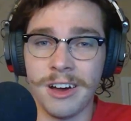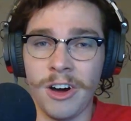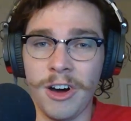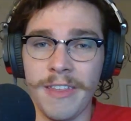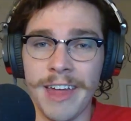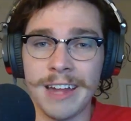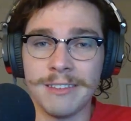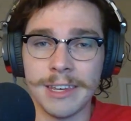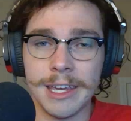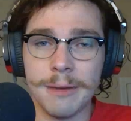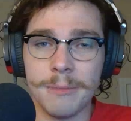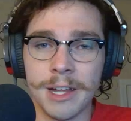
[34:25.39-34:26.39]
on that
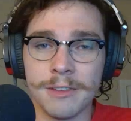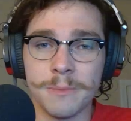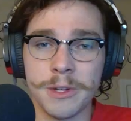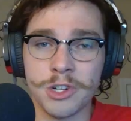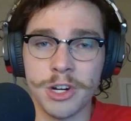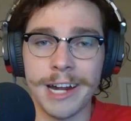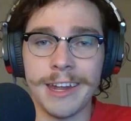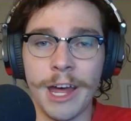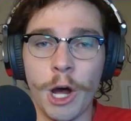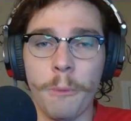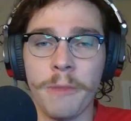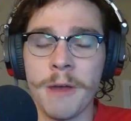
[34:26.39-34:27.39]
team that's been trying to
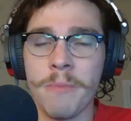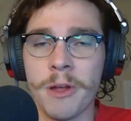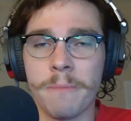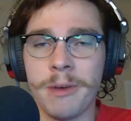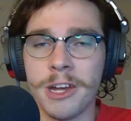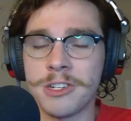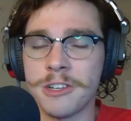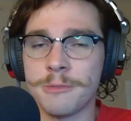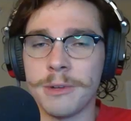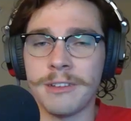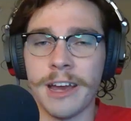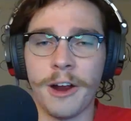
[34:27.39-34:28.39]
help them. Their pitching's
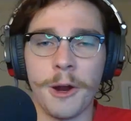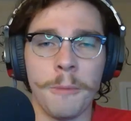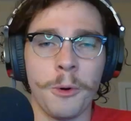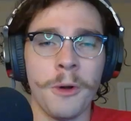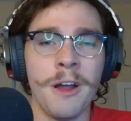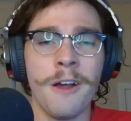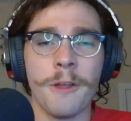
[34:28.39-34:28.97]
been terrible.